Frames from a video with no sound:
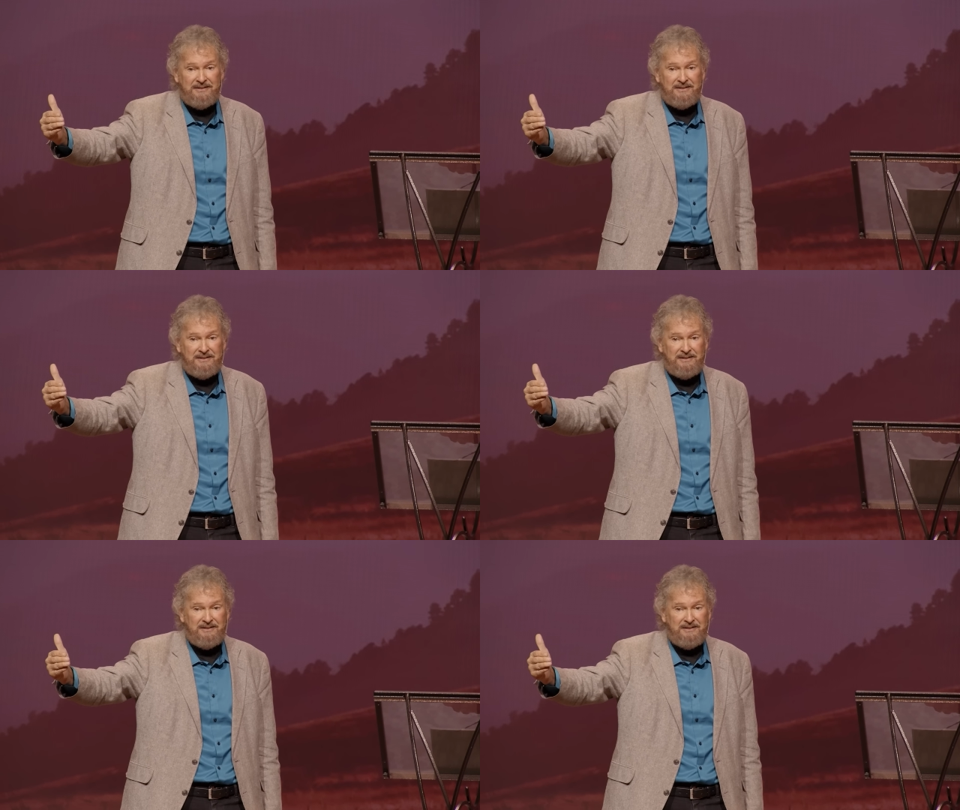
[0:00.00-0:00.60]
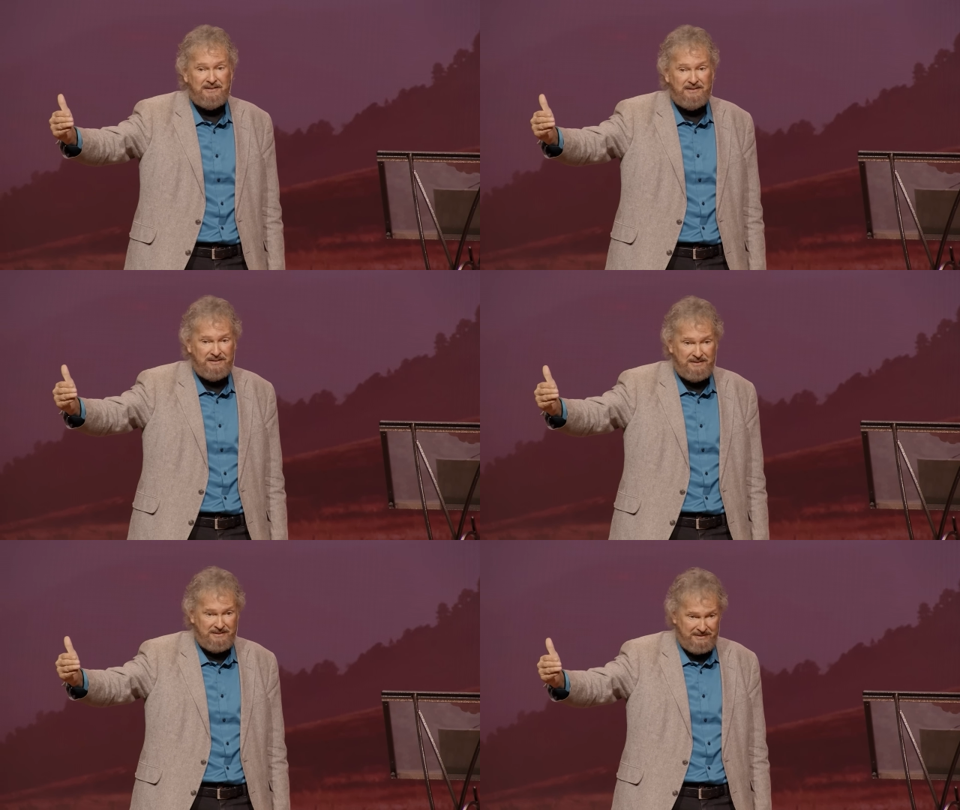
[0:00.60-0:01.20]

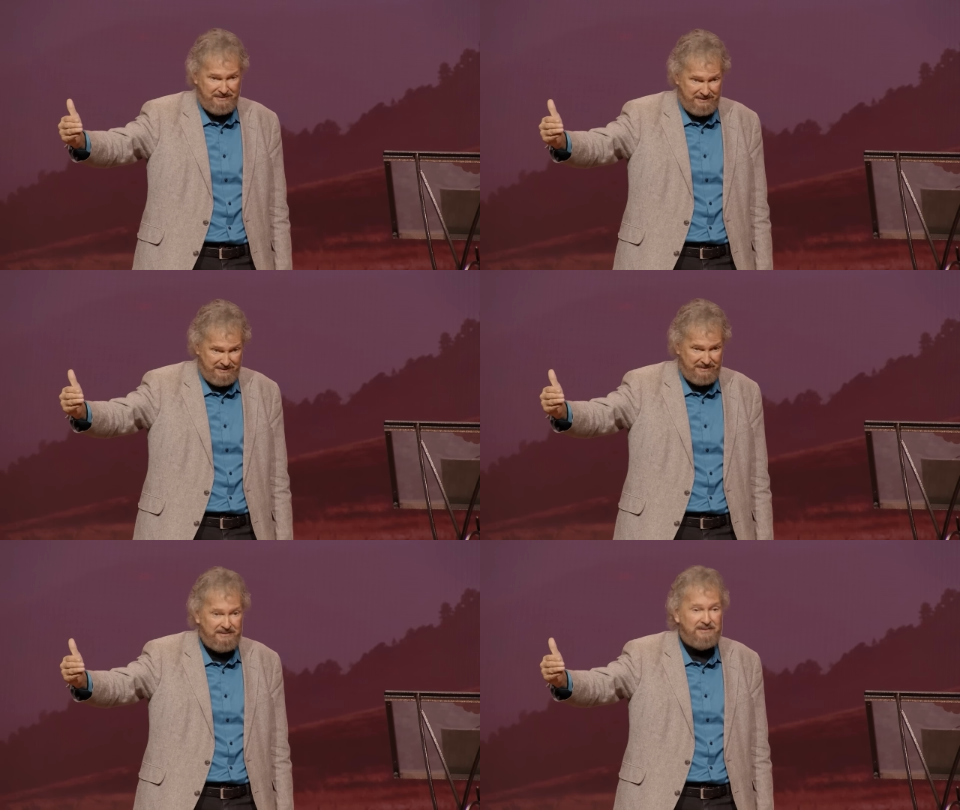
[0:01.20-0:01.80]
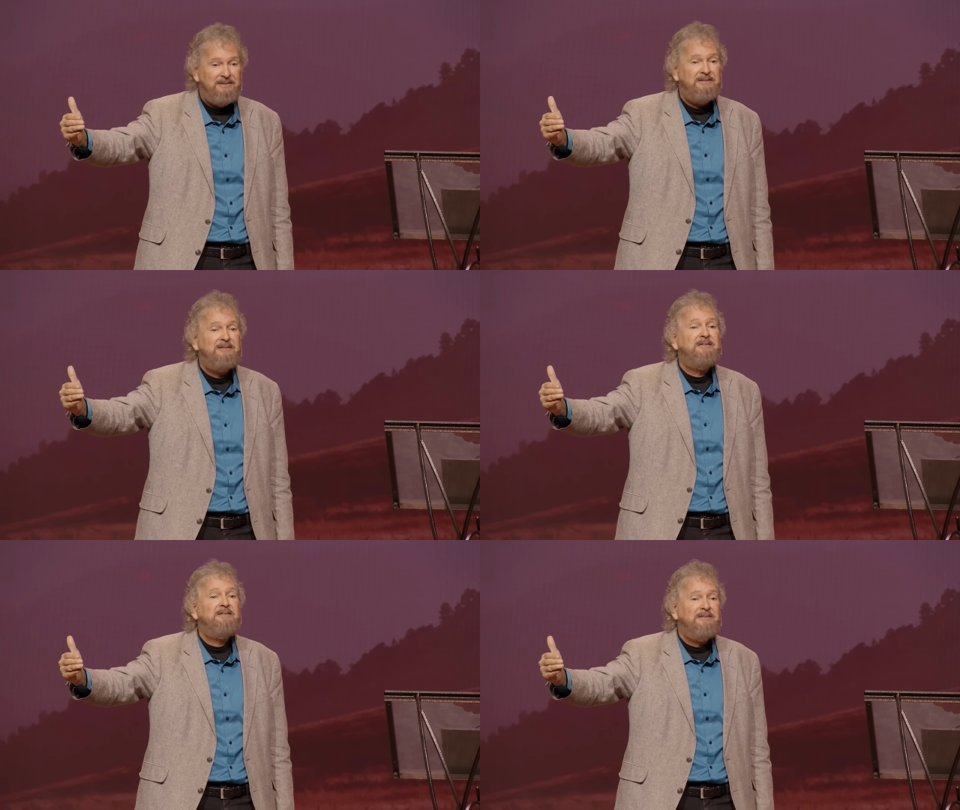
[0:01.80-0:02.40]

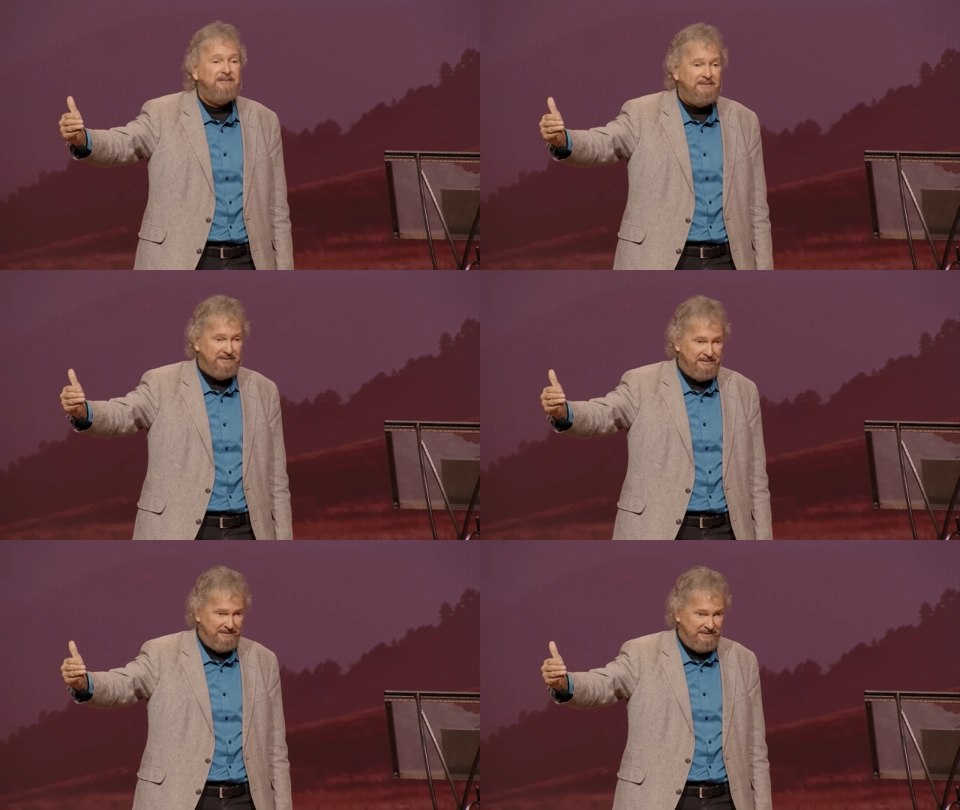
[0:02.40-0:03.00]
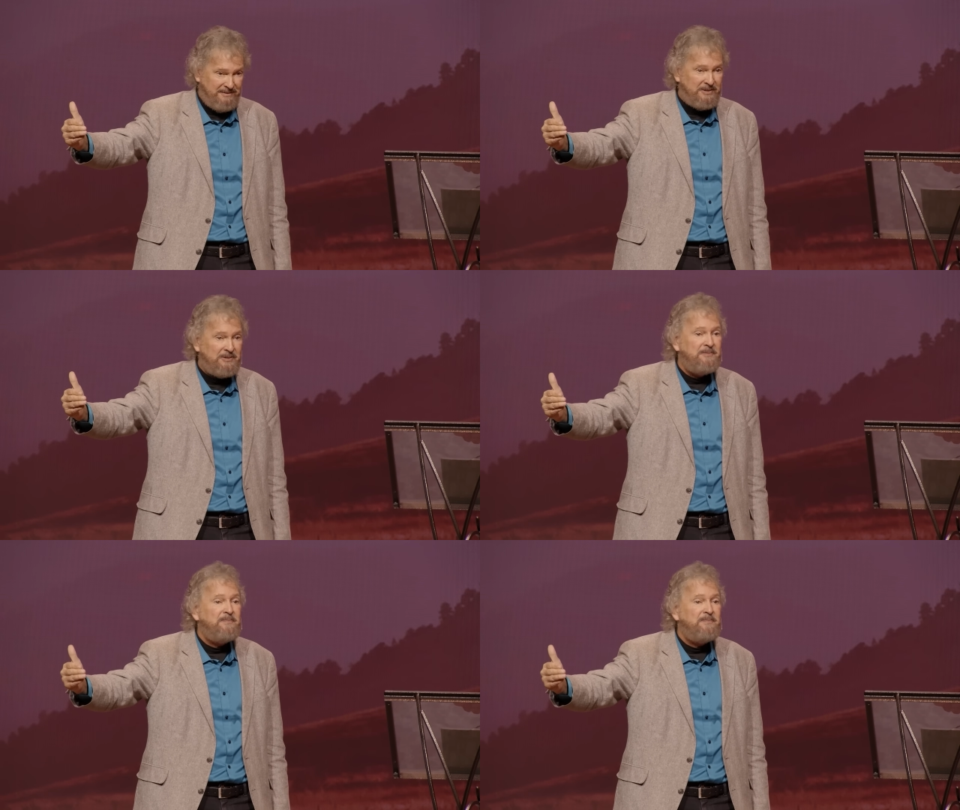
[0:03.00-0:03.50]
[no speech]